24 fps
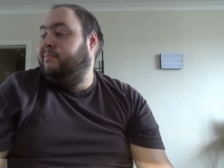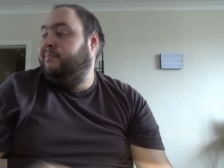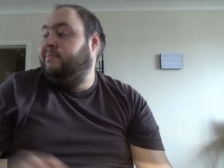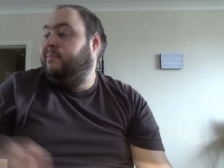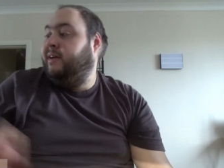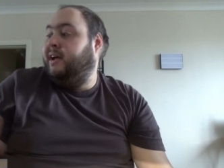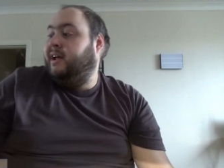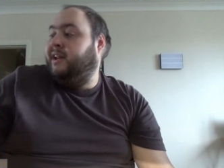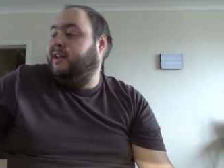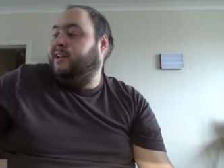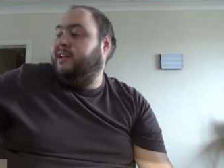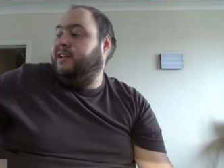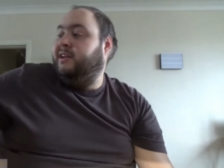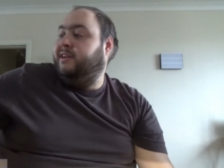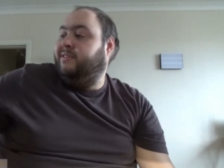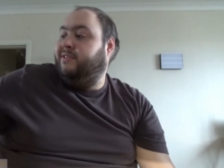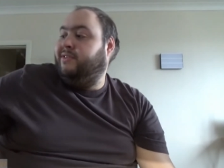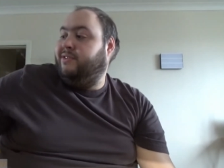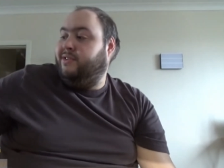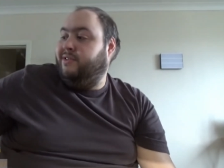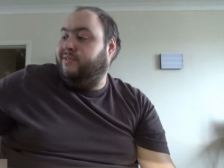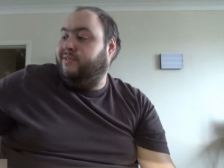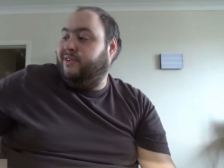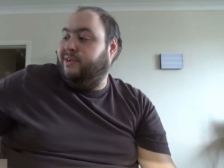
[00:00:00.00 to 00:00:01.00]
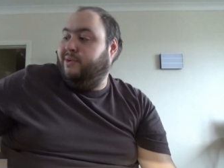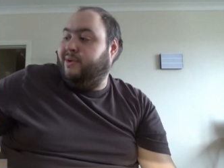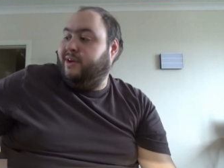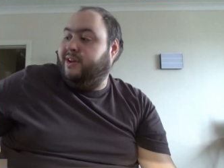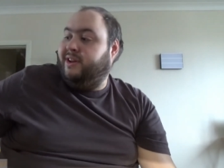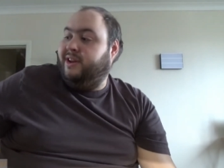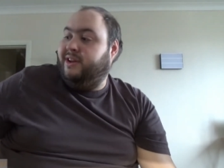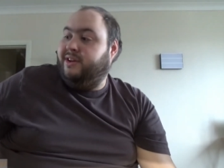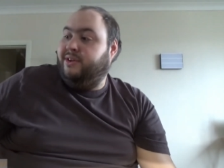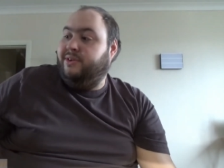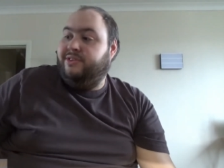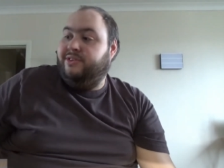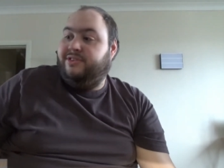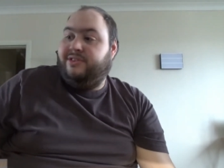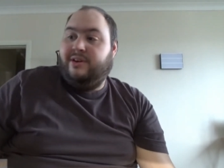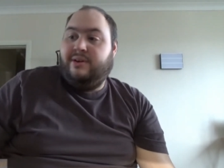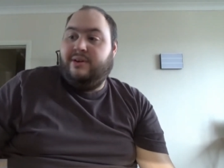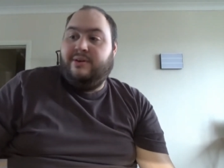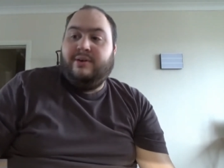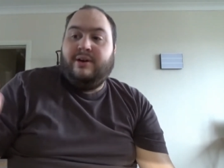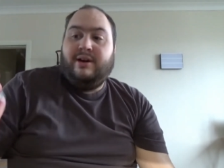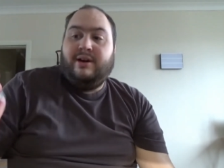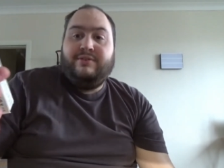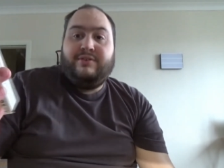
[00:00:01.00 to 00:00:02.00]
And the other review I did
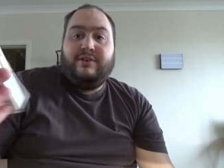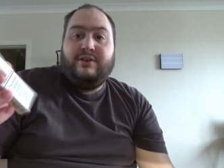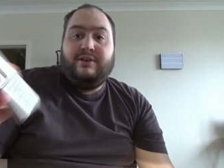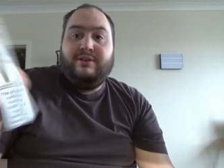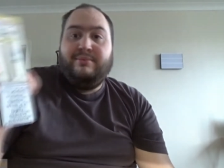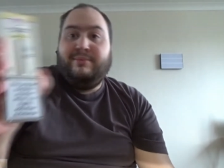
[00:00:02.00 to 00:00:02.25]
also, I forgot to